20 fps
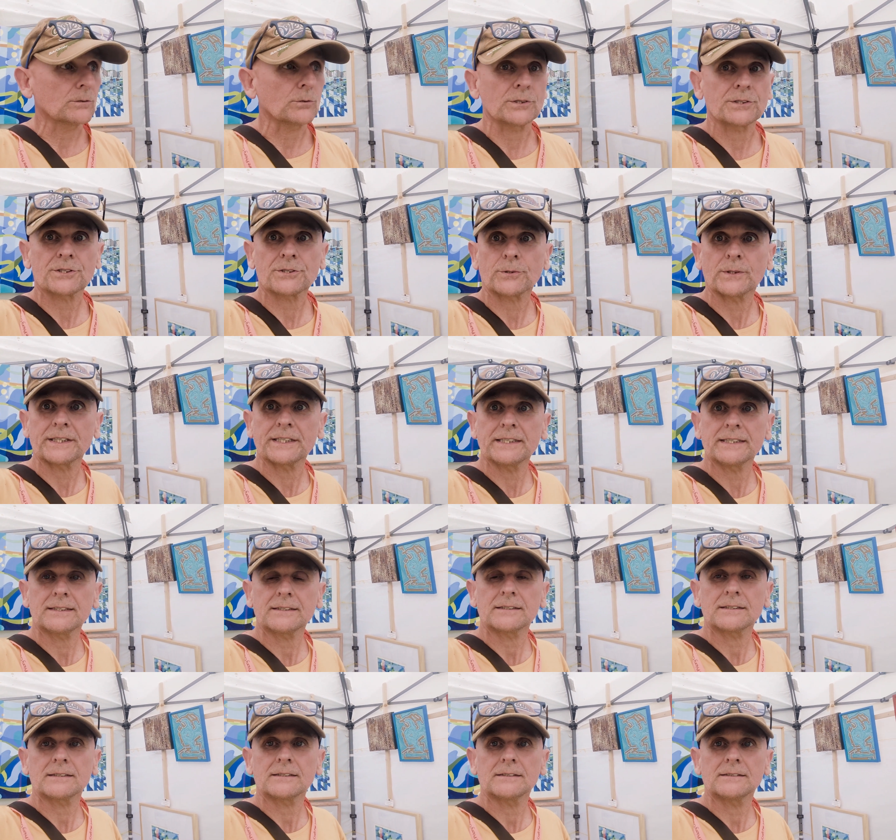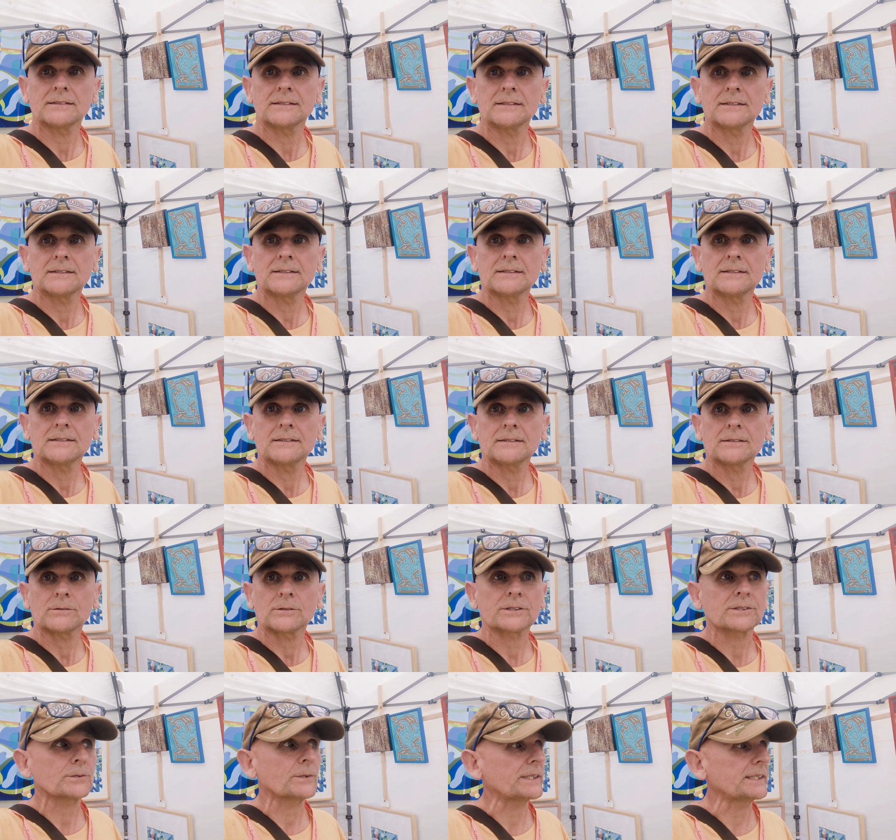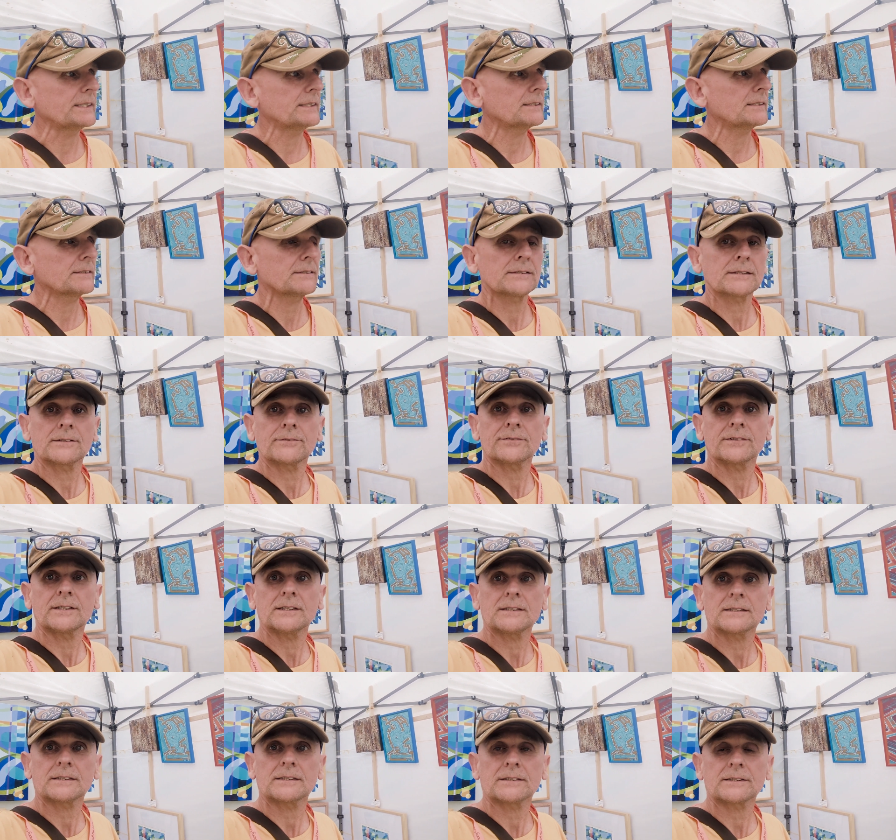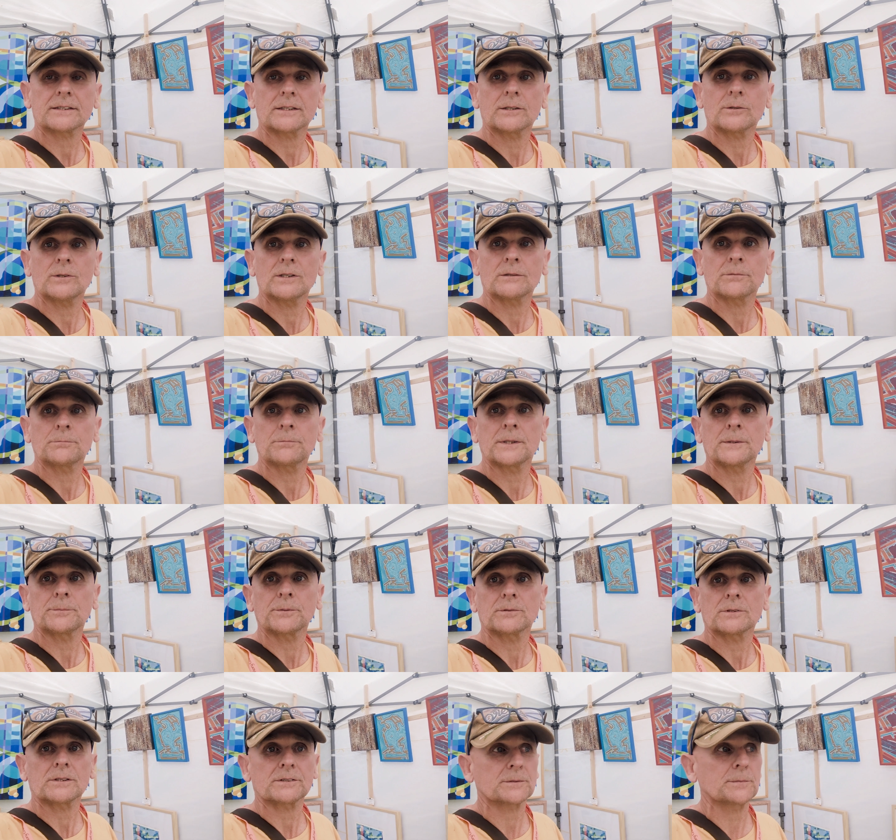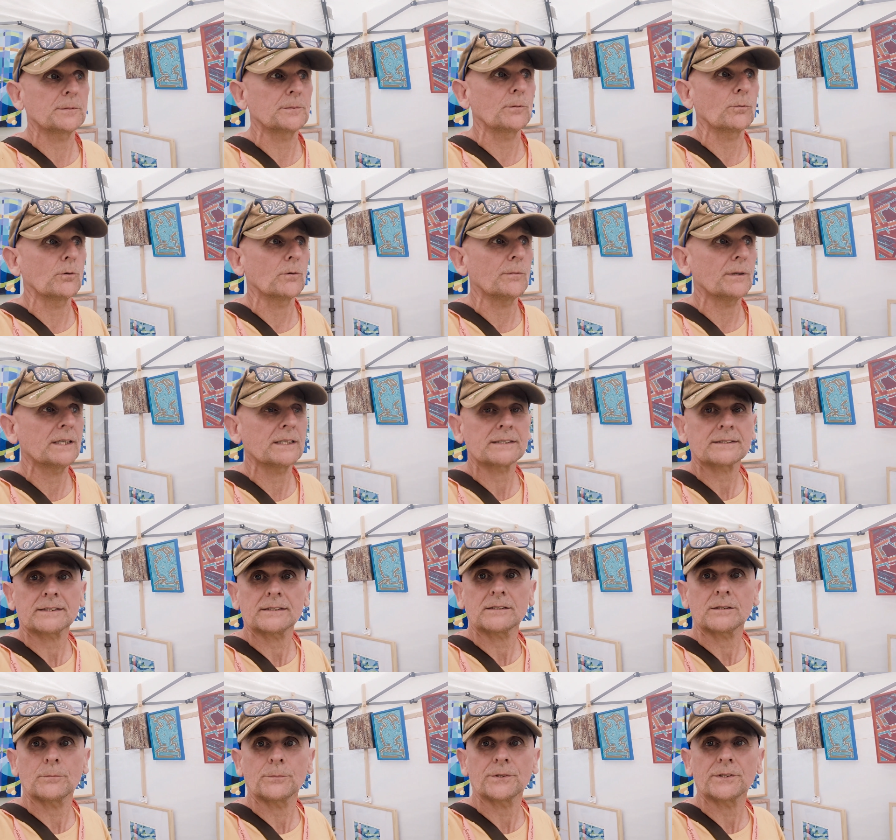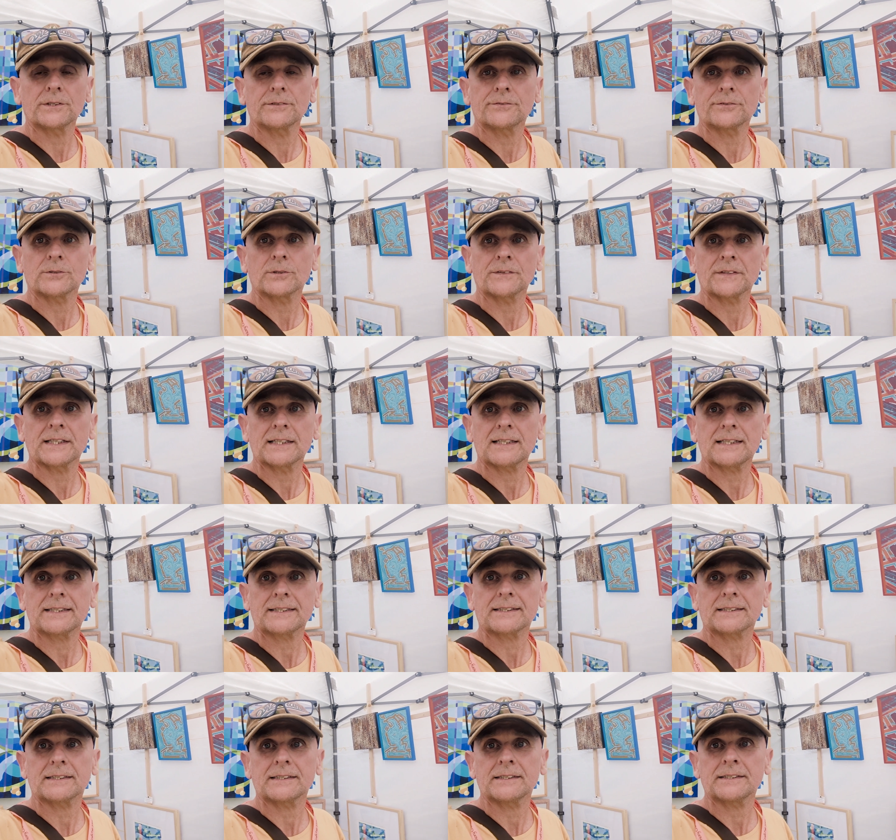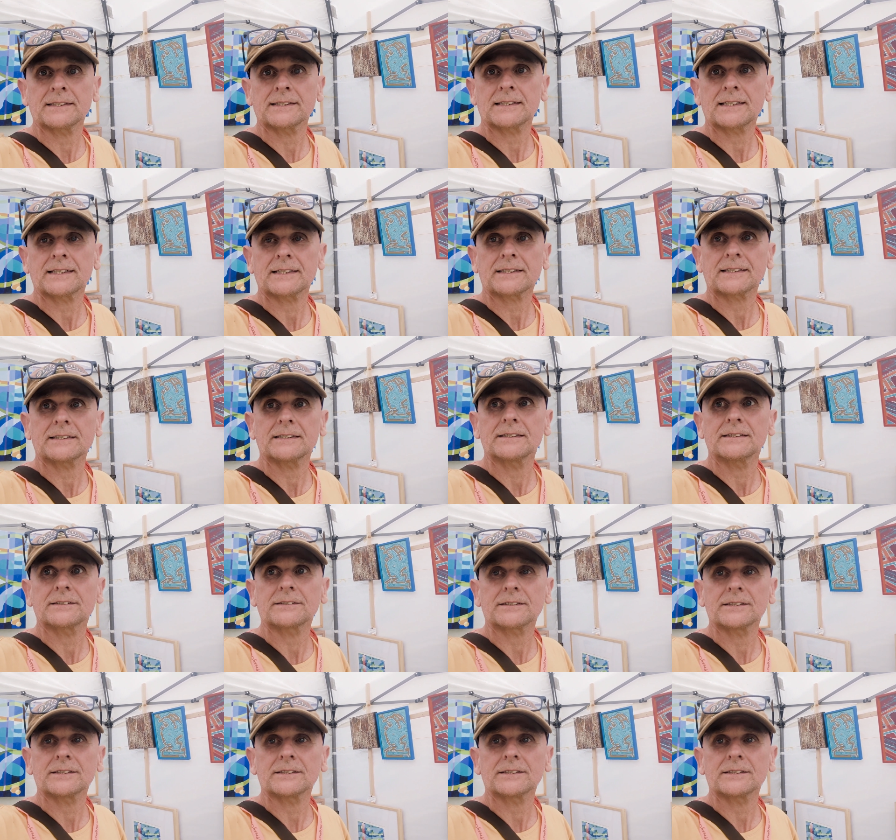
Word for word: 120, 120, and so far it's going well. People, lots of people walk by and say, "Oh, beautiful," and they like it, and they like it.